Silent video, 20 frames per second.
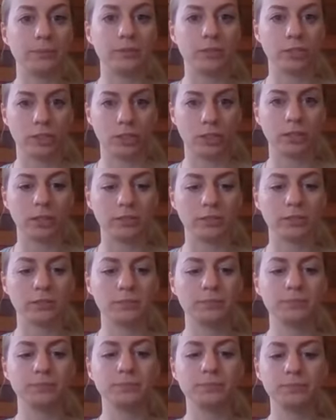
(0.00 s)

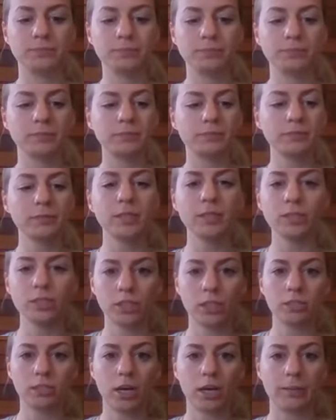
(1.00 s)
sugars,
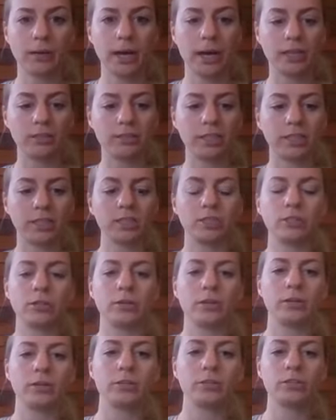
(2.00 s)
just carbohydrates.
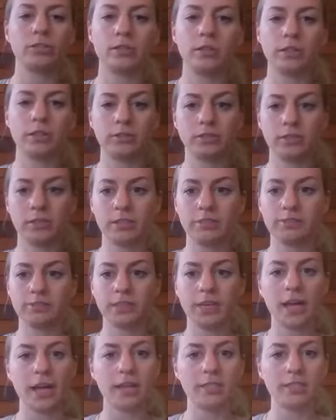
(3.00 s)
So there's
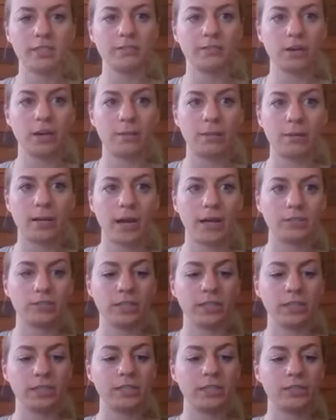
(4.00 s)
different kinds of
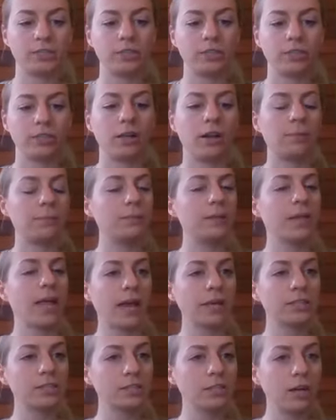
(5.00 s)
carbohydrates. There's your
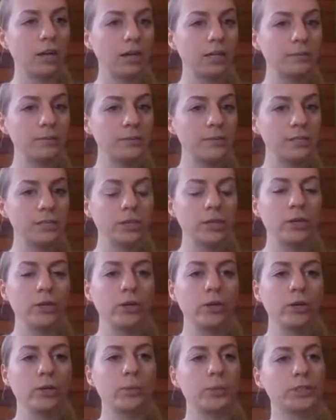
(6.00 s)
complex carbs,
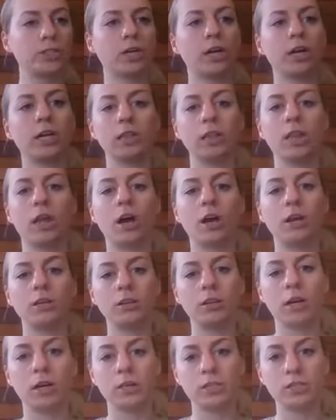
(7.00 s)
which are
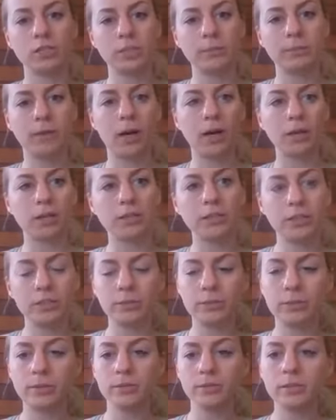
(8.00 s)
larger
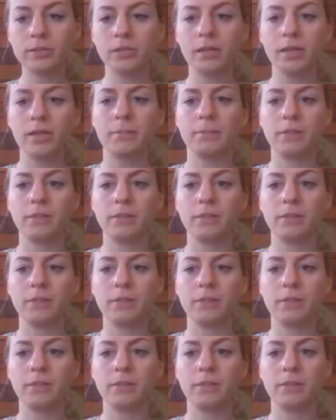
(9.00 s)
molecules.